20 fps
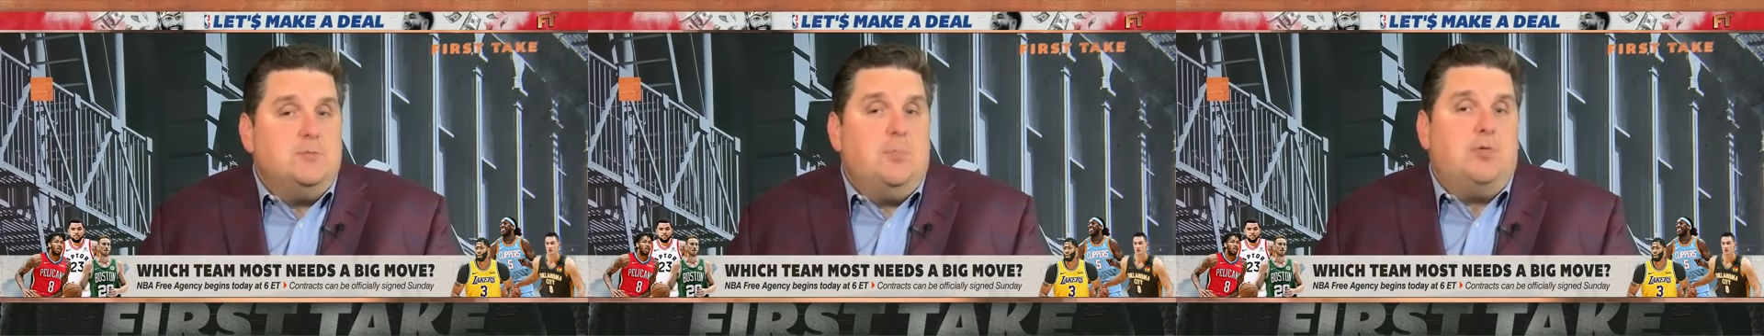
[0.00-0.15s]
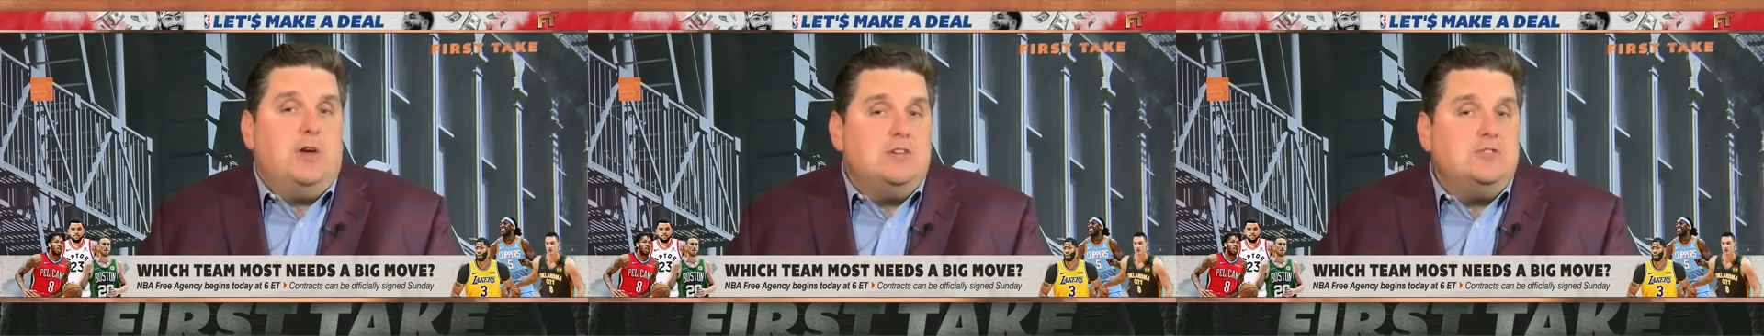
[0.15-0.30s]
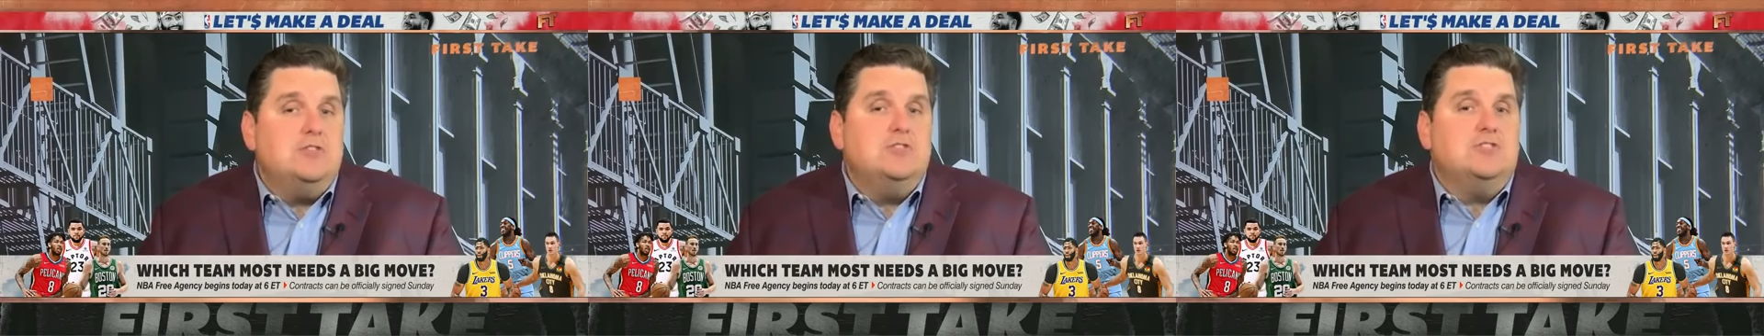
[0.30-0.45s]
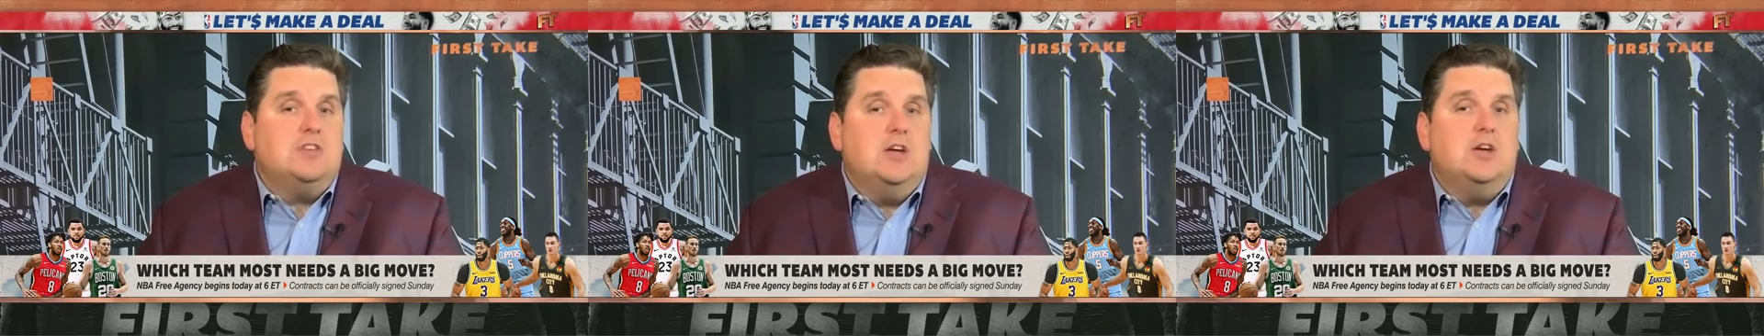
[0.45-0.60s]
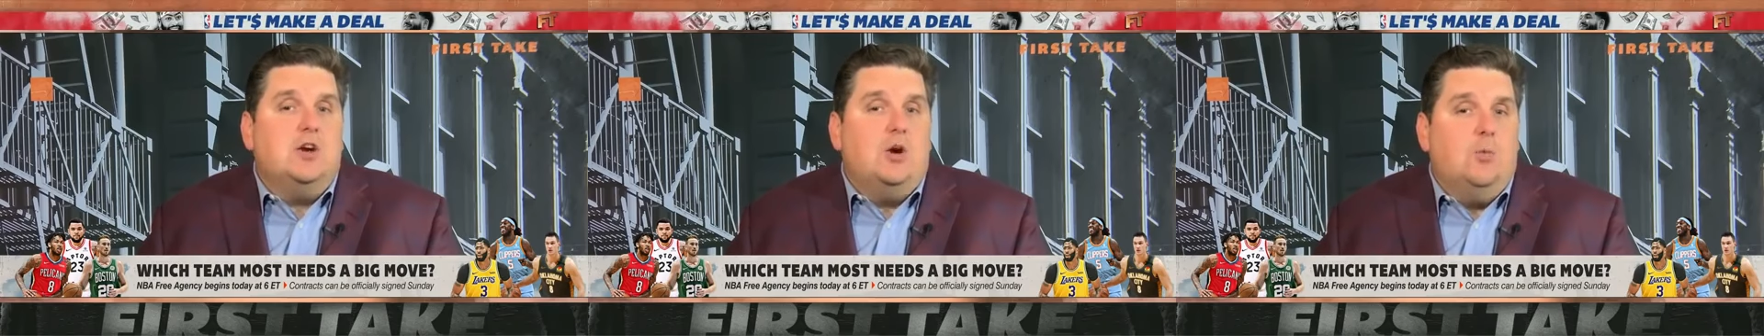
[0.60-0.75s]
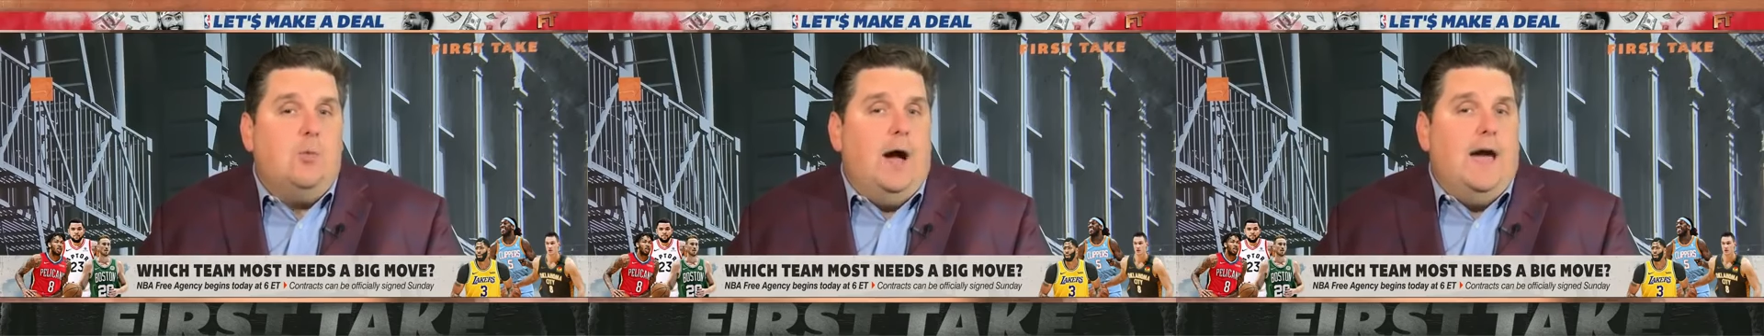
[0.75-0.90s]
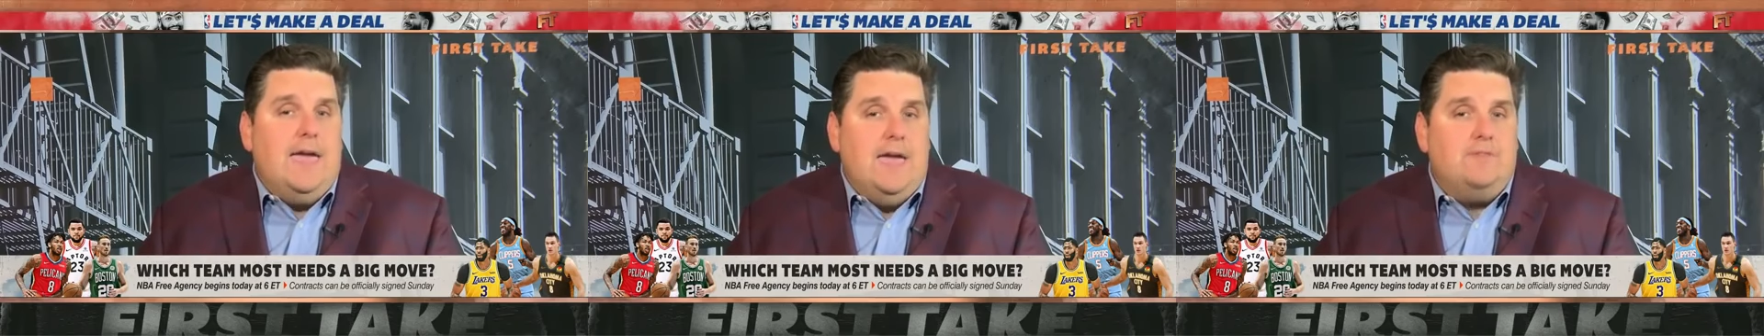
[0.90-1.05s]
the pressure is on
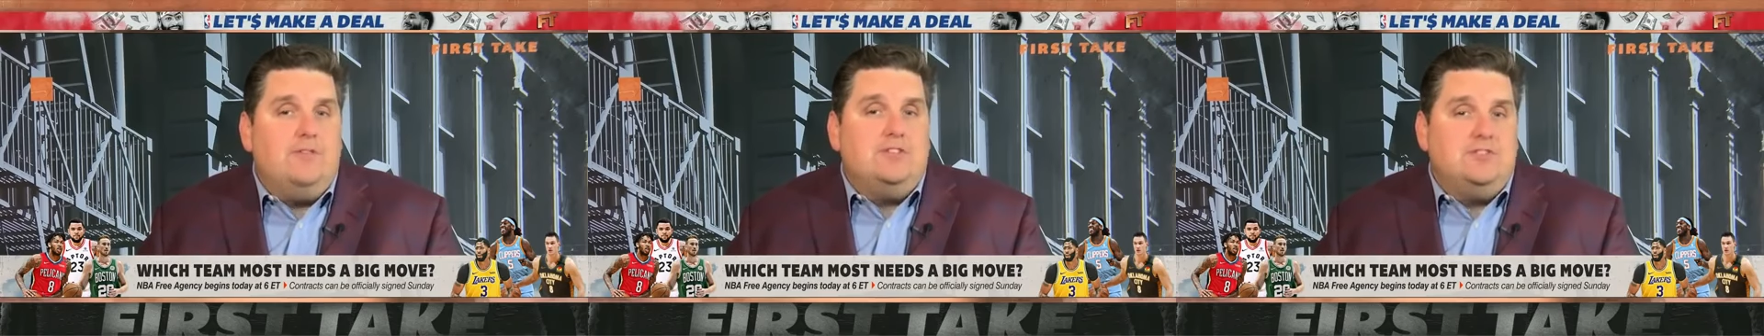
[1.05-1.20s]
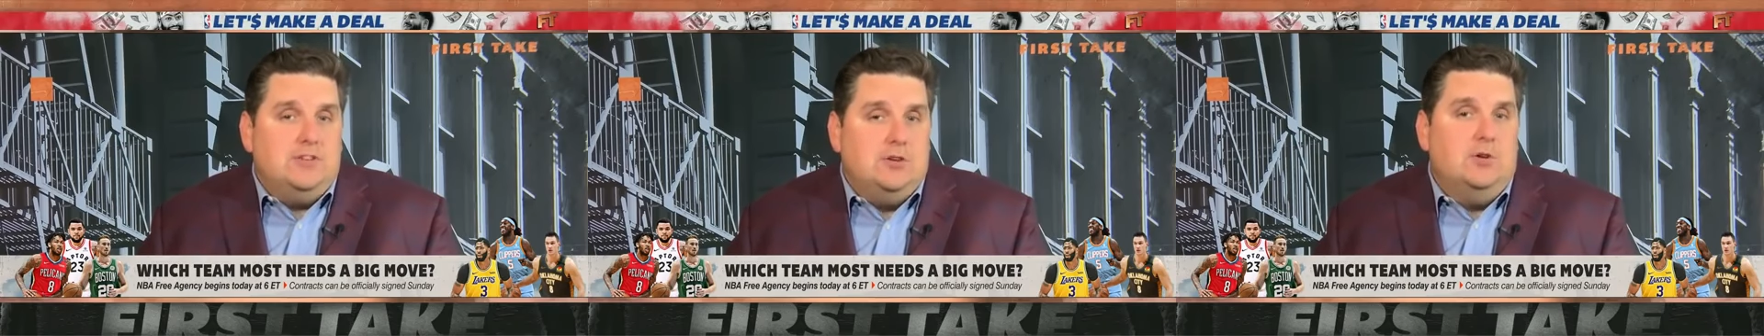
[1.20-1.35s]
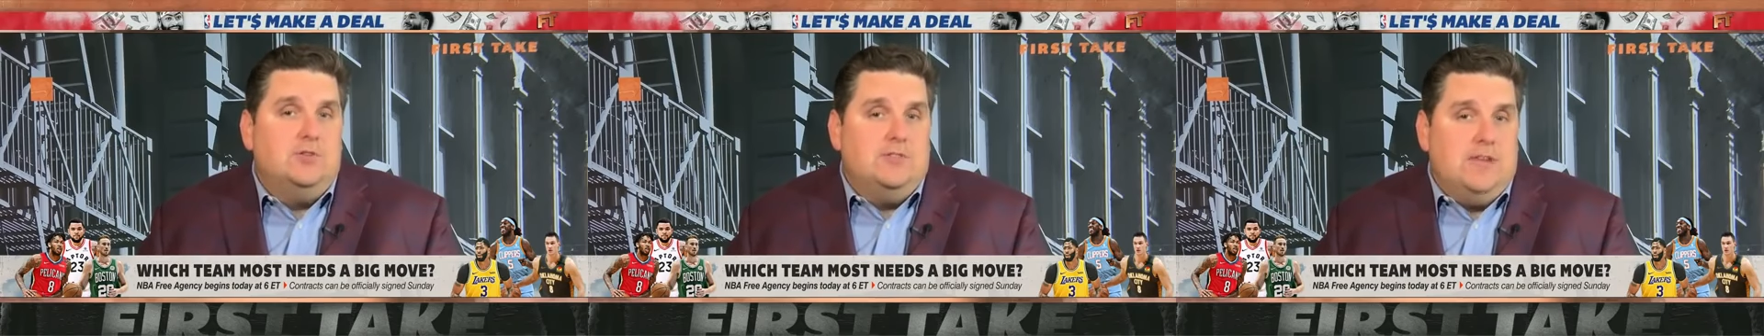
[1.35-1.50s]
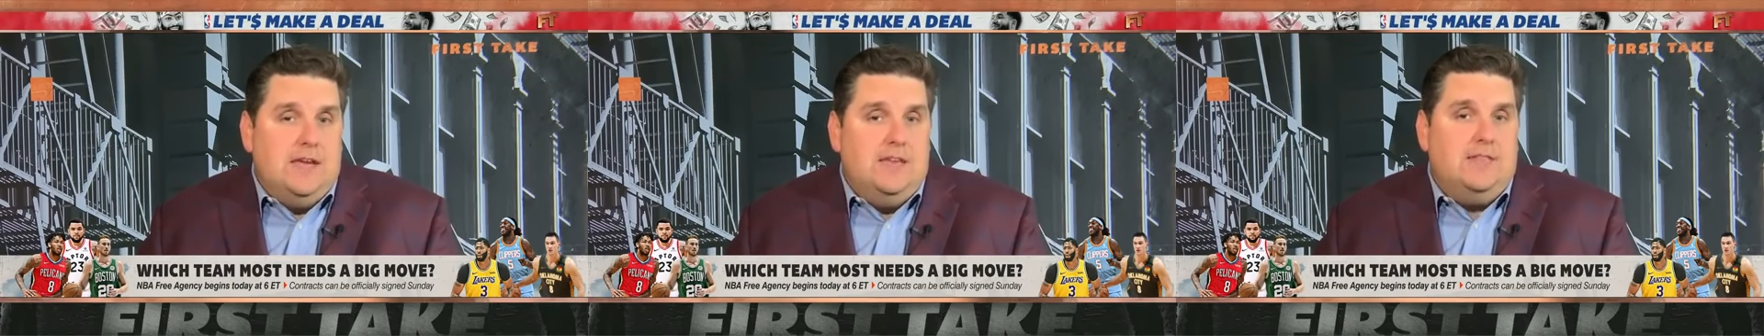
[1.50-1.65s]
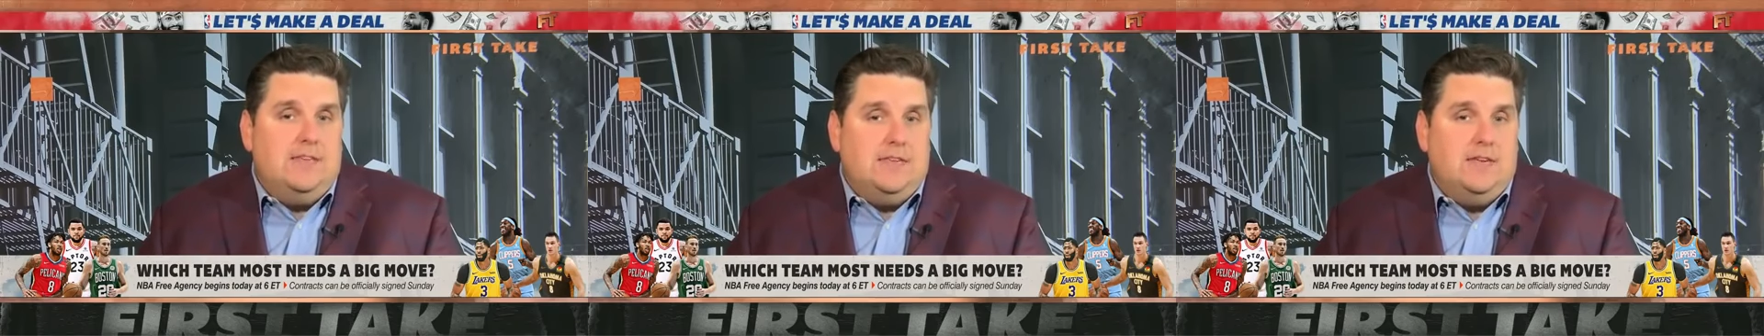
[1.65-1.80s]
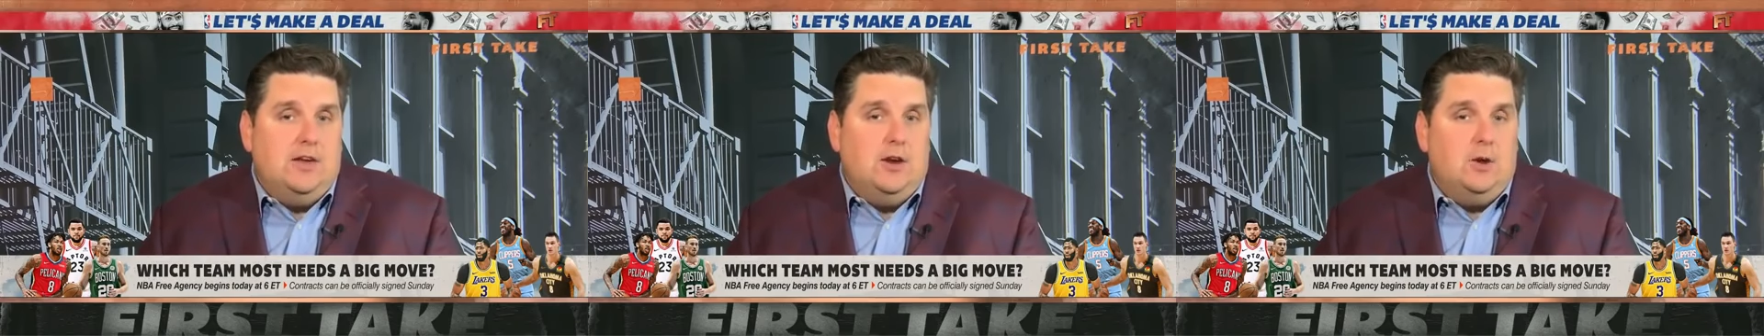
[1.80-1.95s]
Kawhi every single day of the